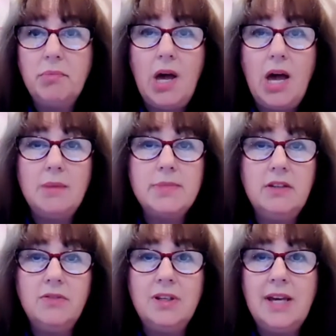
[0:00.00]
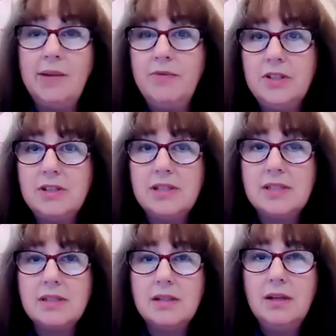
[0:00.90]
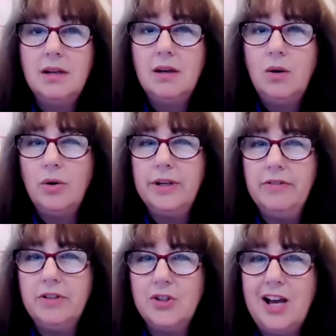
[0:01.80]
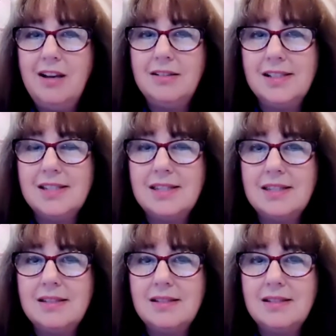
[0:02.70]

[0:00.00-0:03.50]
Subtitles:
perhaps even envious or even jealous.